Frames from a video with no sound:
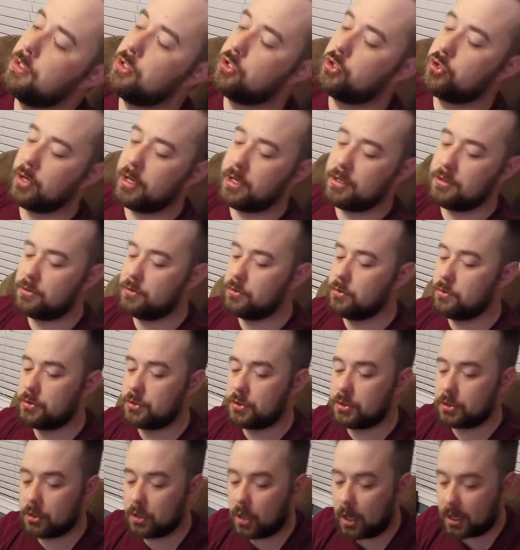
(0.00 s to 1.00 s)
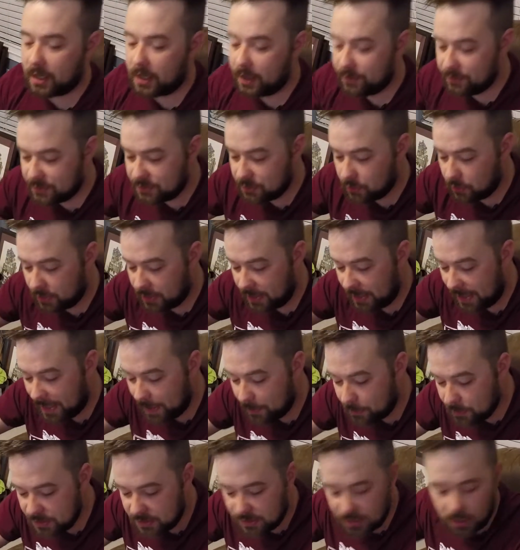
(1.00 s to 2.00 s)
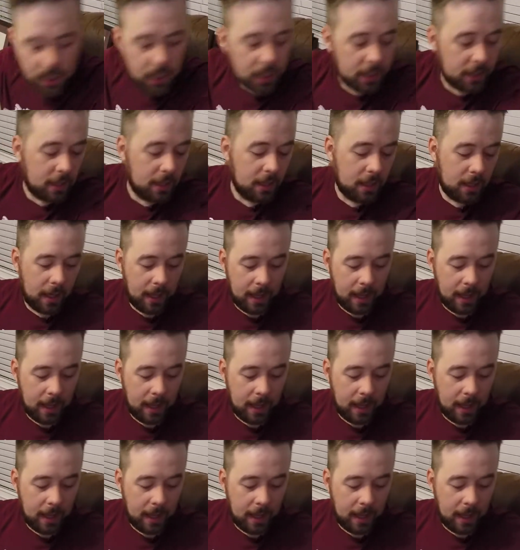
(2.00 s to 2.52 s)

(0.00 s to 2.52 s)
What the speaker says: the transducer. I got this on Amazon,